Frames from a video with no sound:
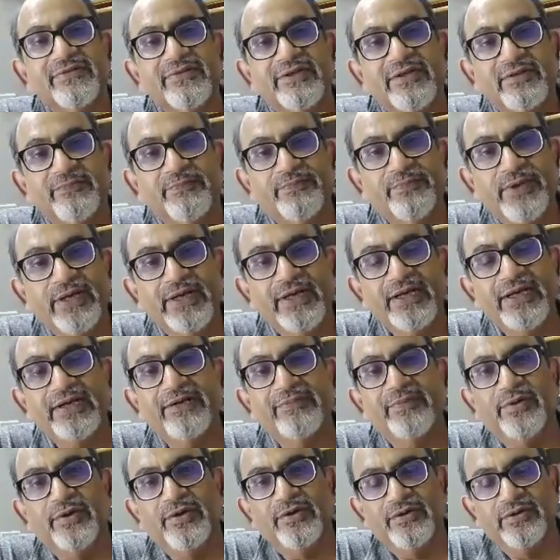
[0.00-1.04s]
depending
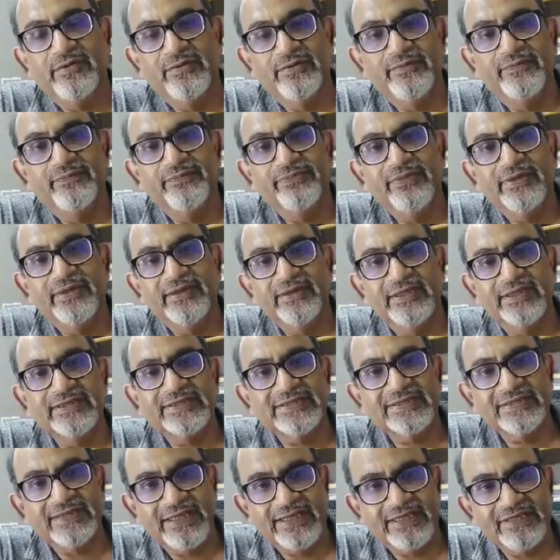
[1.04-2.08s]
upon the
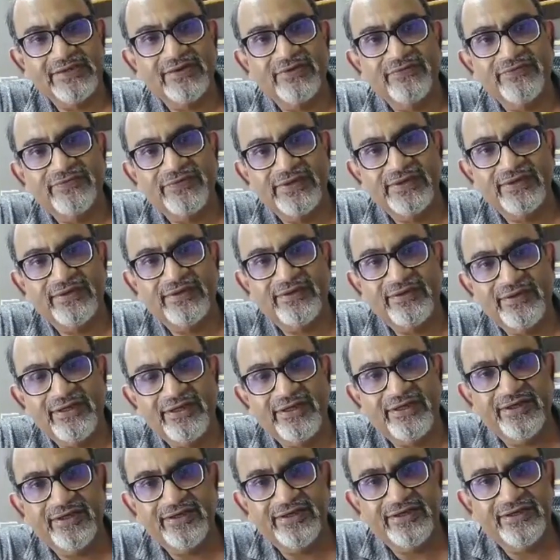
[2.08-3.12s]
size of the
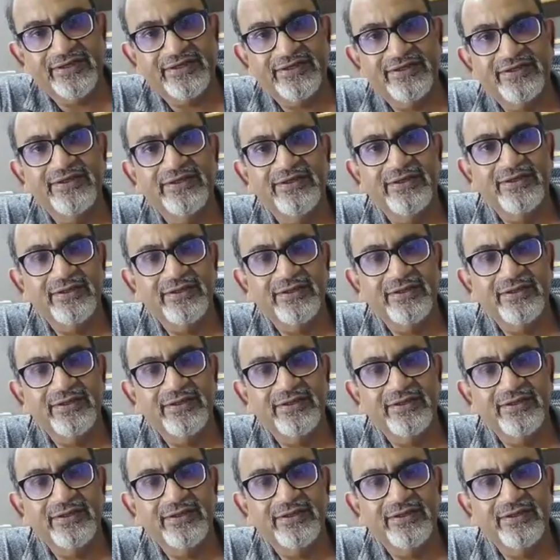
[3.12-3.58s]
tear in the